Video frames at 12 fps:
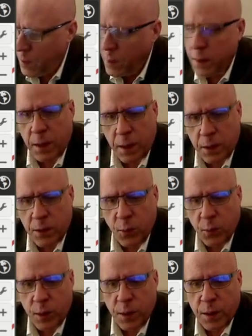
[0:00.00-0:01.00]
The
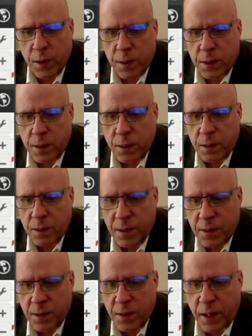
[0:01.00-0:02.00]
x-coordinate
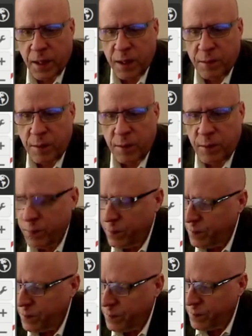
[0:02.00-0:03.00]
is the negative of
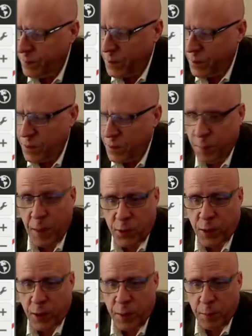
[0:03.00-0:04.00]
its
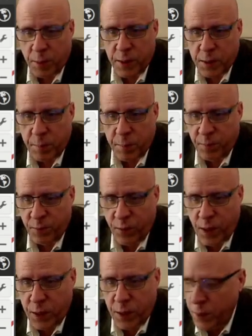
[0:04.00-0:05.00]
symmetrically placed
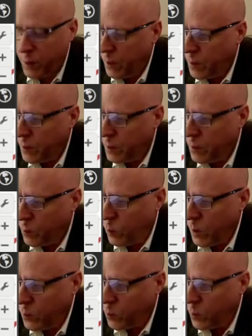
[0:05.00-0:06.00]
friend, and the
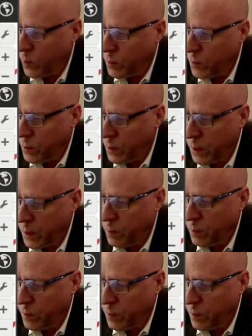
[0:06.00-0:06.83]
y-coordinate is the negative.